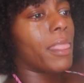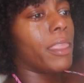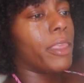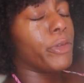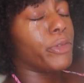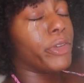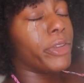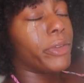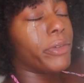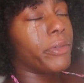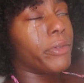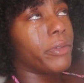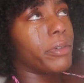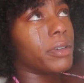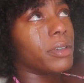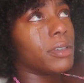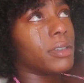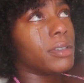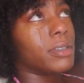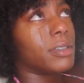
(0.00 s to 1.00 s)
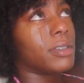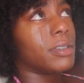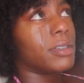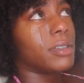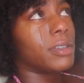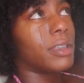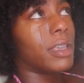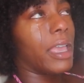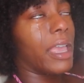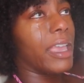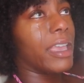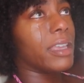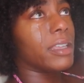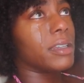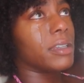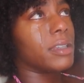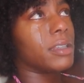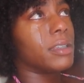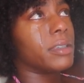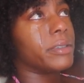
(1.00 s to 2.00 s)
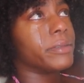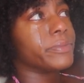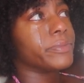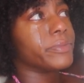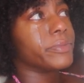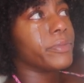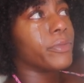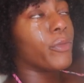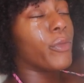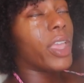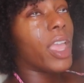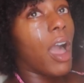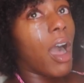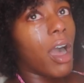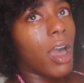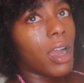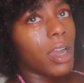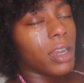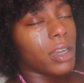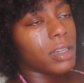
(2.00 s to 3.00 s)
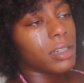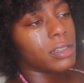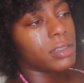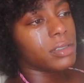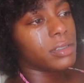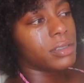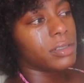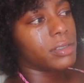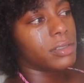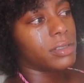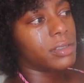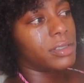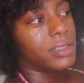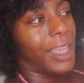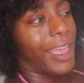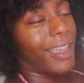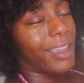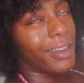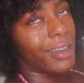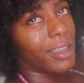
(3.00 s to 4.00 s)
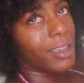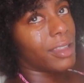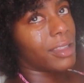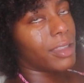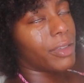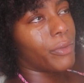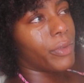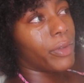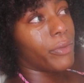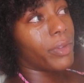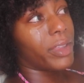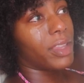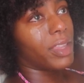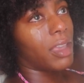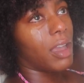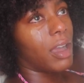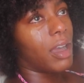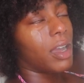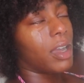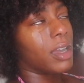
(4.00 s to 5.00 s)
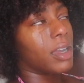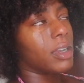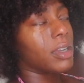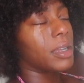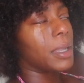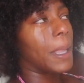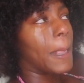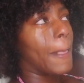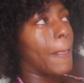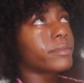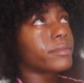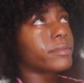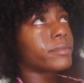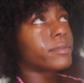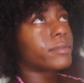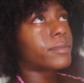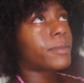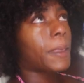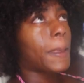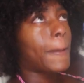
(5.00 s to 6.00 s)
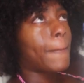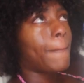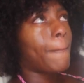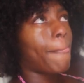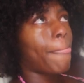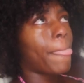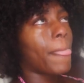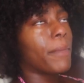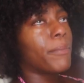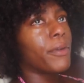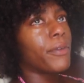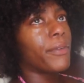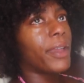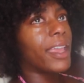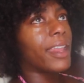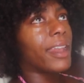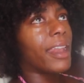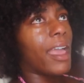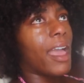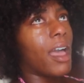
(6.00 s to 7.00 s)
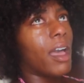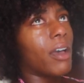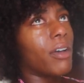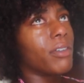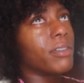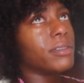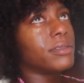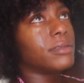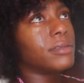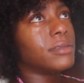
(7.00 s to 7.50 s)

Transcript: You do. And we are. Technically, we really are. But right now,